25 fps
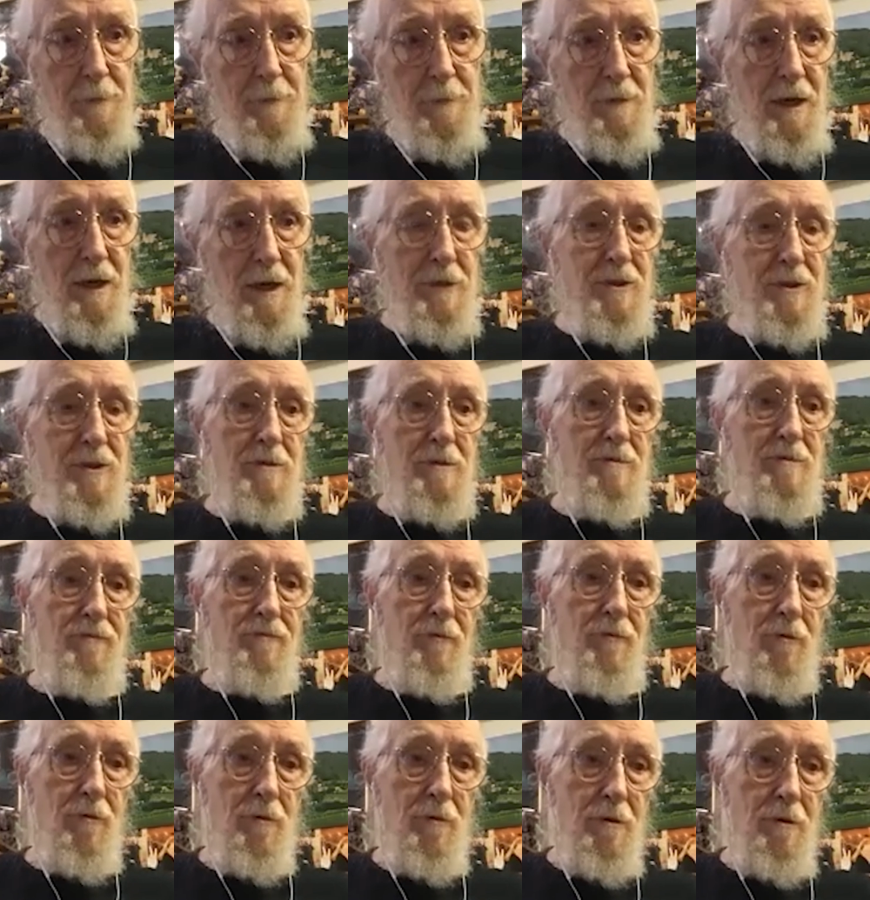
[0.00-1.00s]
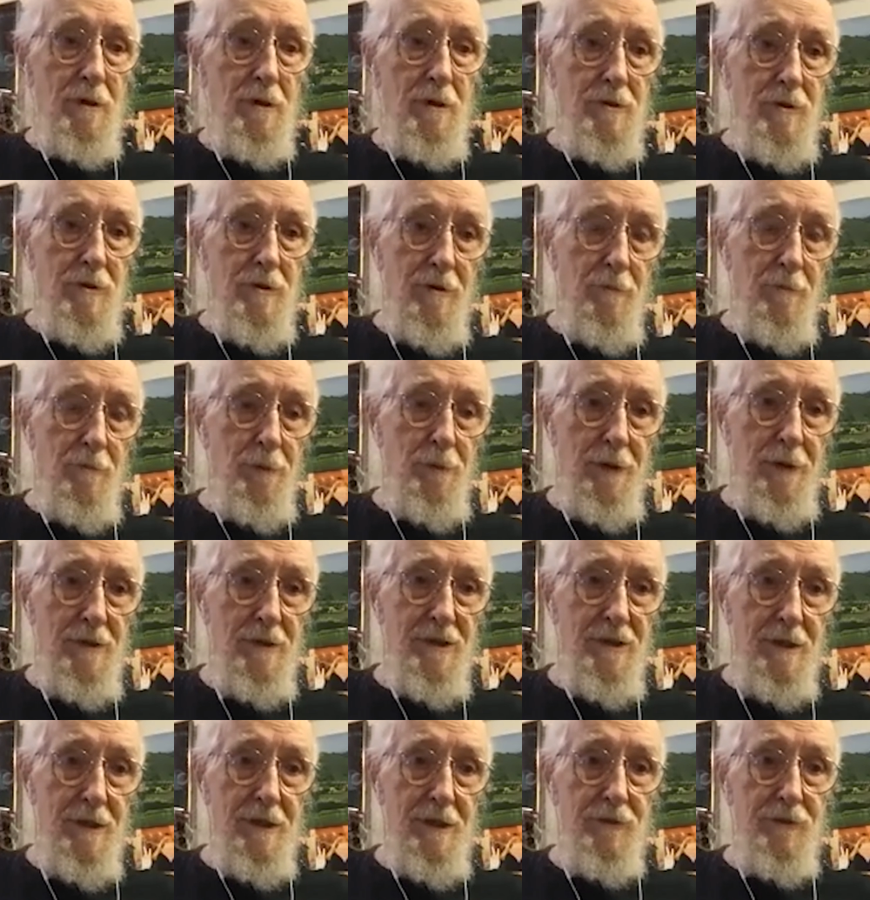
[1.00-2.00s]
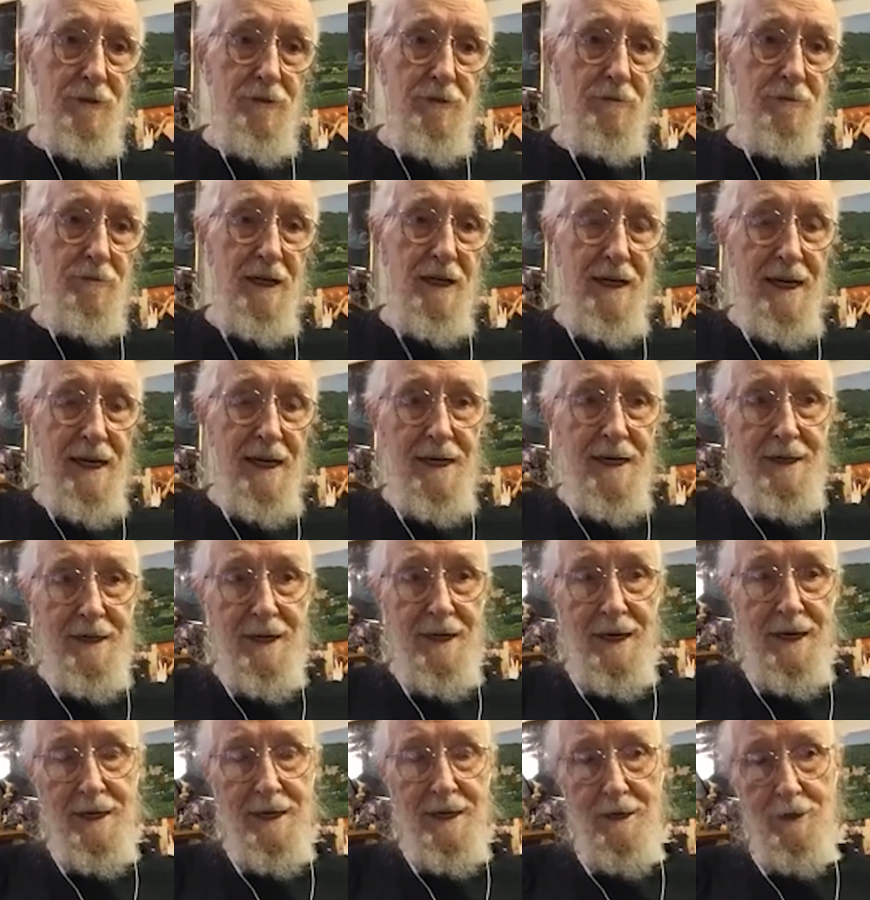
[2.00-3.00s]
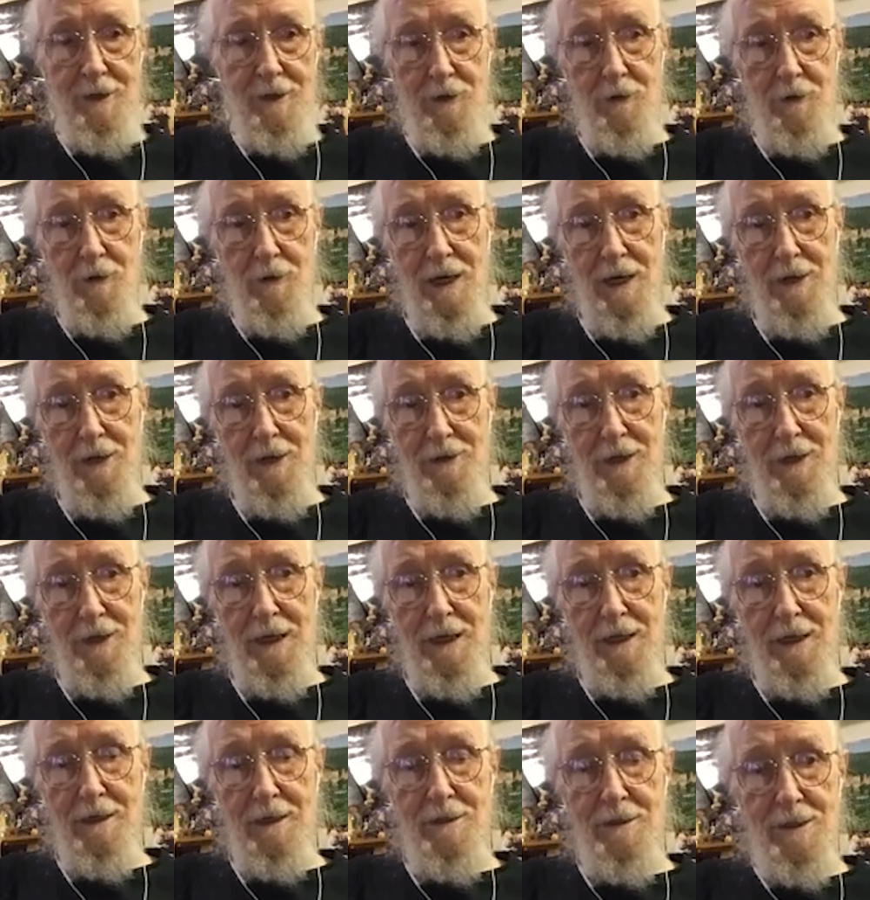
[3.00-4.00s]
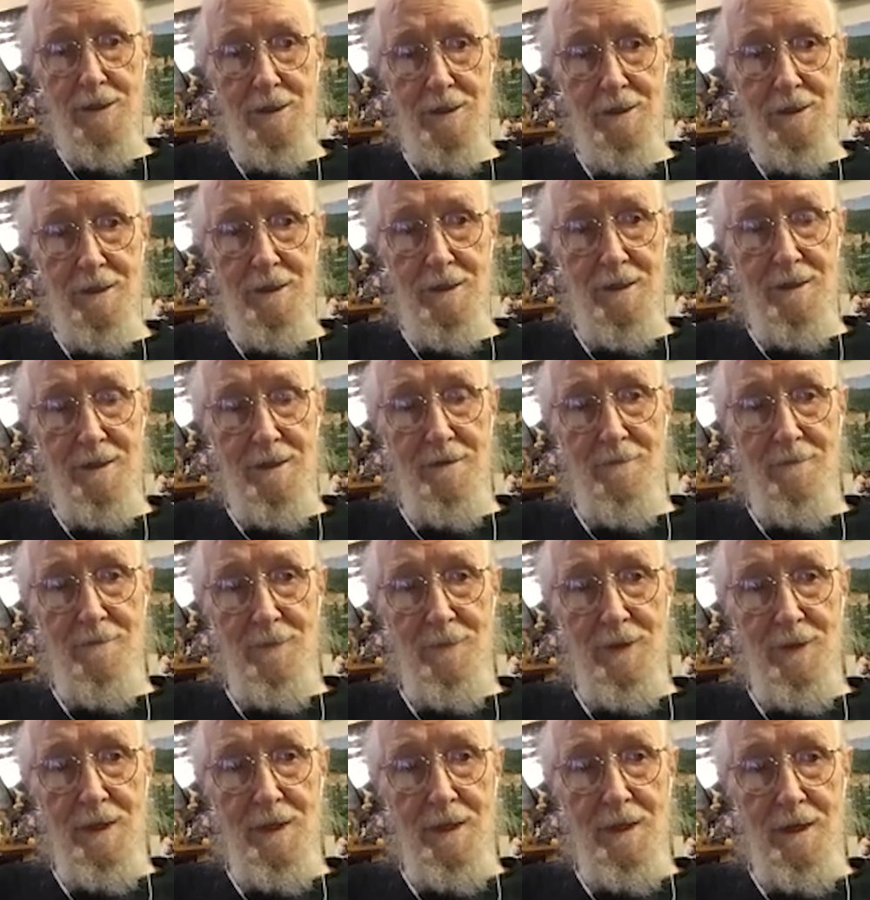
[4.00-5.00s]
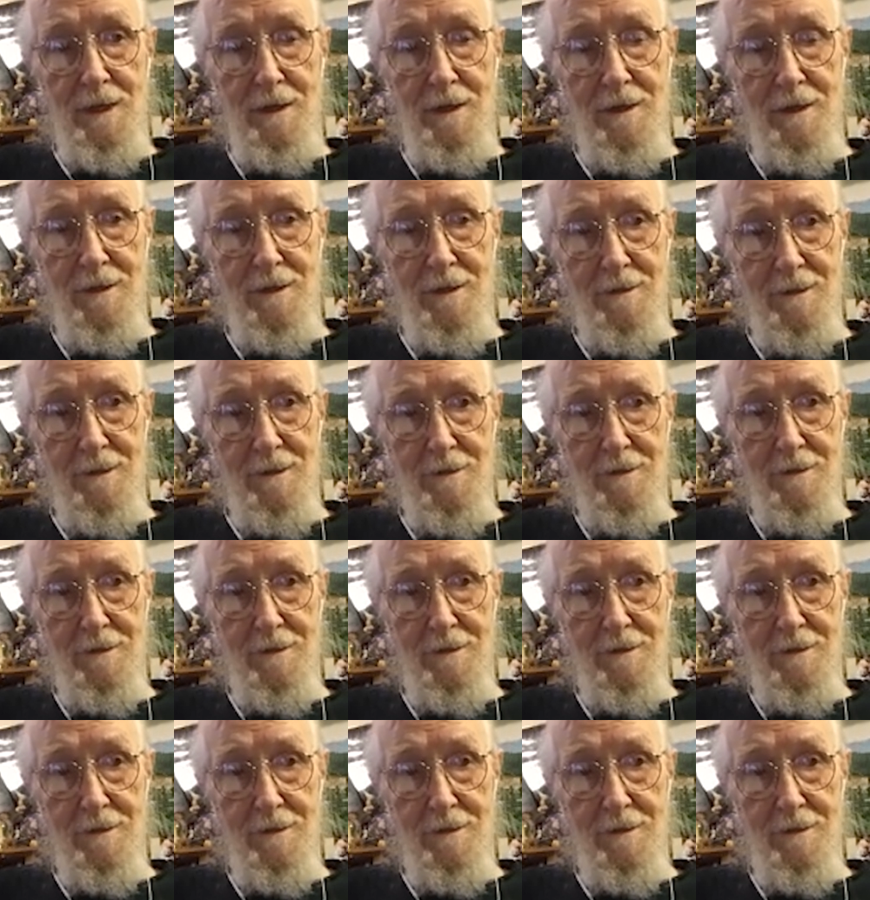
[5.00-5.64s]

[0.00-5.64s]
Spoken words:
much for a certain presidential candidate who I think is, well,